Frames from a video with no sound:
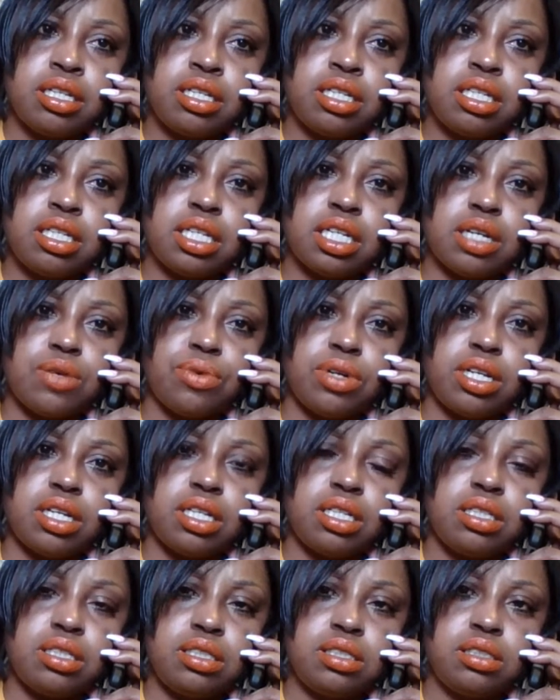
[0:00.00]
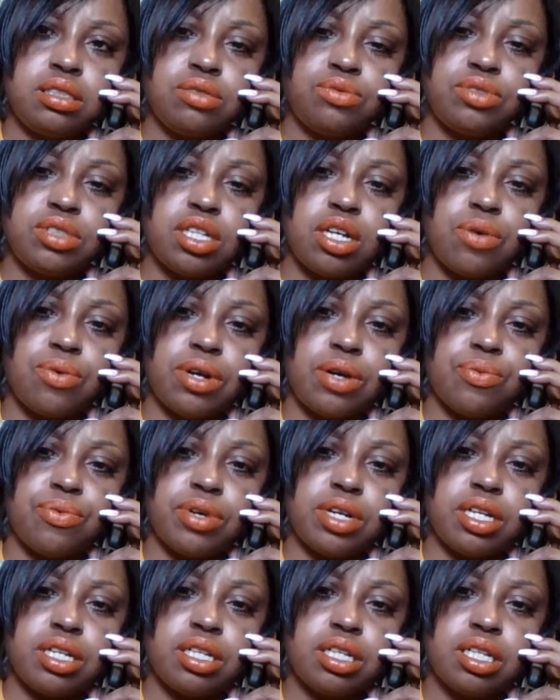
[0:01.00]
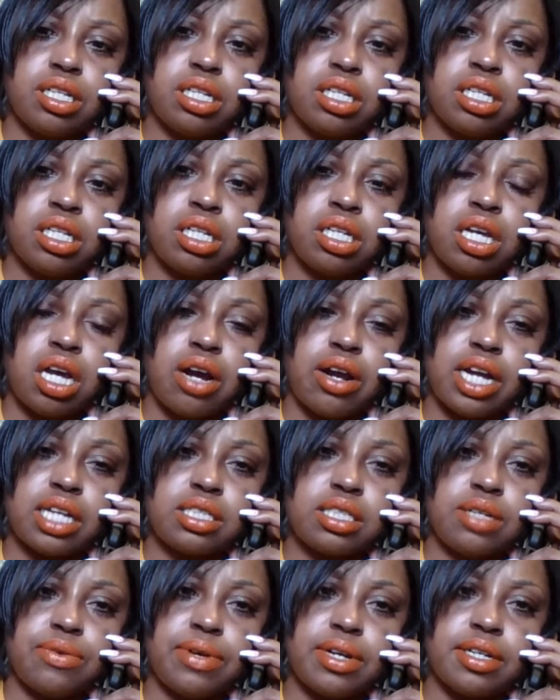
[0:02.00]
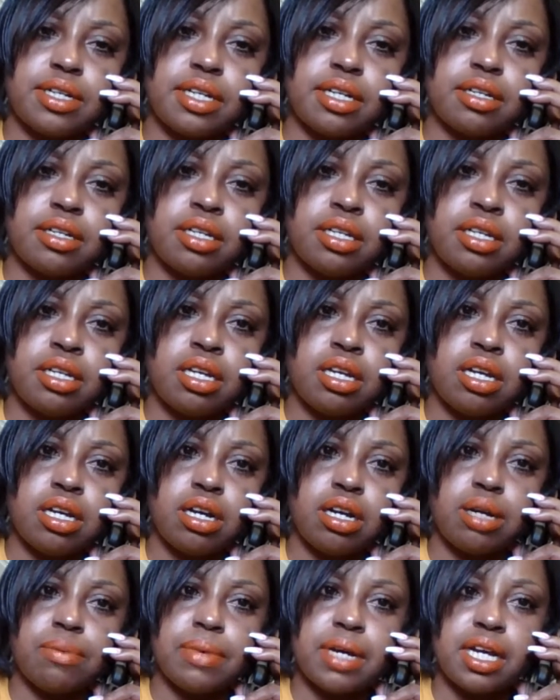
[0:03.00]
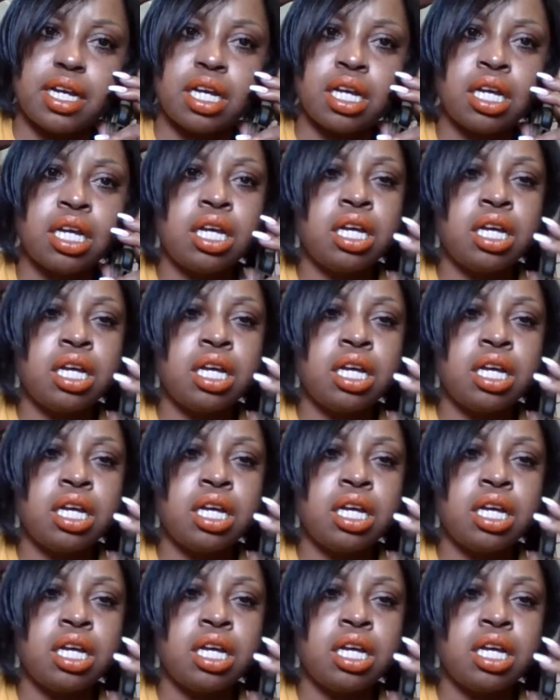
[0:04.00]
Yeah, 1. We go around 1. All right, I see you right now. All right, bye.